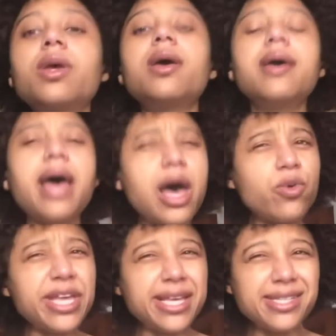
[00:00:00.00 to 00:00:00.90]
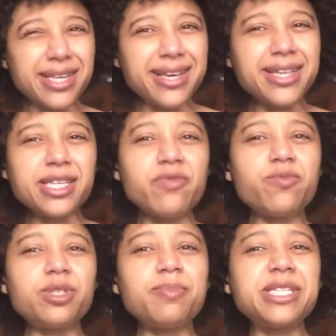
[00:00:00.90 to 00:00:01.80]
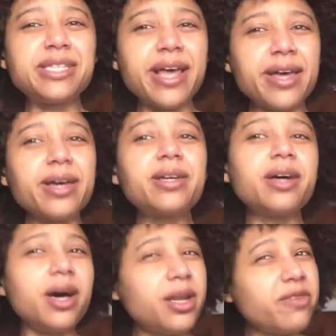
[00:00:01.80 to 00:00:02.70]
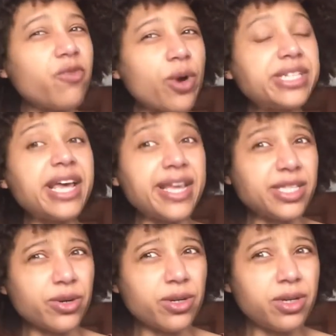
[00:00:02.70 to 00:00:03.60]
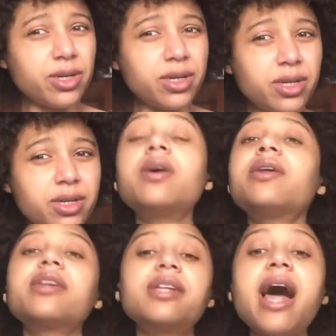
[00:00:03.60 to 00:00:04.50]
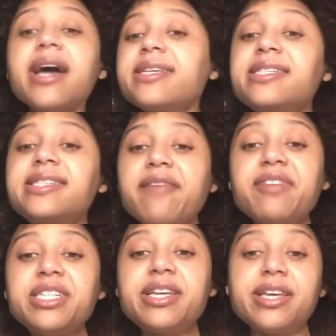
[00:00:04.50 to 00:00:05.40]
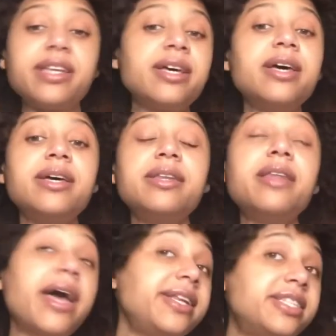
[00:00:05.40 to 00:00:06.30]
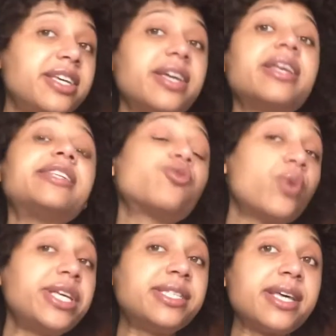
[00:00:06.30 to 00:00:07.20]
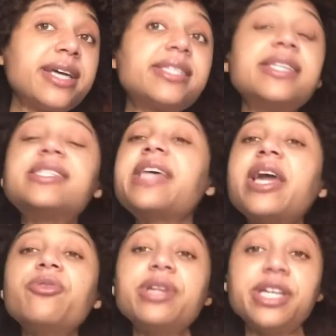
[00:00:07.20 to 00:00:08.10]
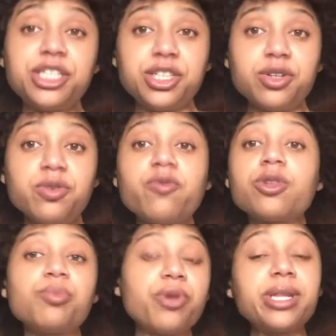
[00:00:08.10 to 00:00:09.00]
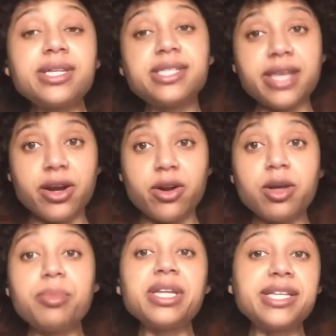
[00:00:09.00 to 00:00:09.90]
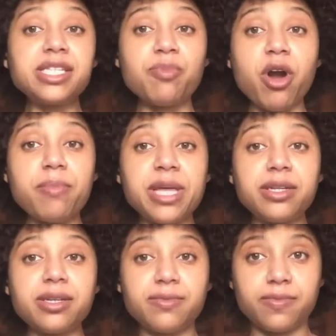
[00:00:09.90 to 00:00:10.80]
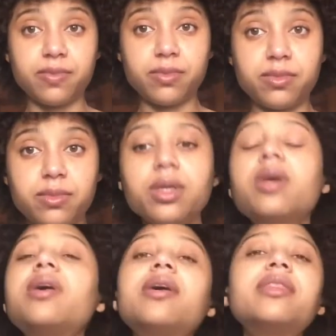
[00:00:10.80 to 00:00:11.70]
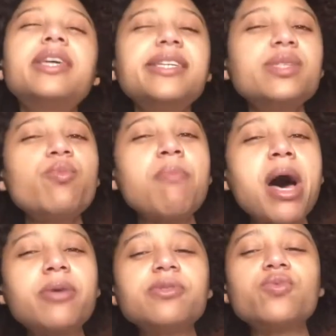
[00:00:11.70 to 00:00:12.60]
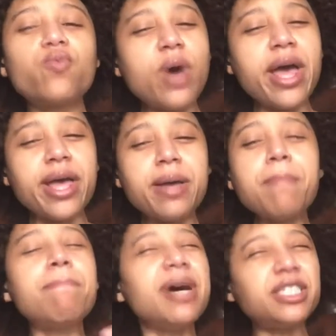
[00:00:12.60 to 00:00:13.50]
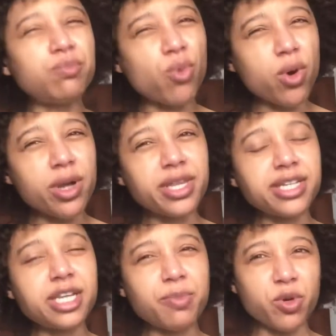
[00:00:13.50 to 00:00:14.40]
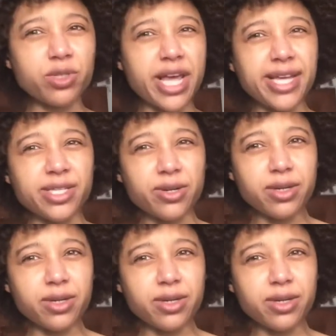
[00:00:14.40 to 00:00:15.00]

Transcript: How easy is it to mistake a gun for a taser? The Glock 17, 19, and 26 is standard issue for the Brooklyn Center Police Department. These models weigh much more than a typical taser.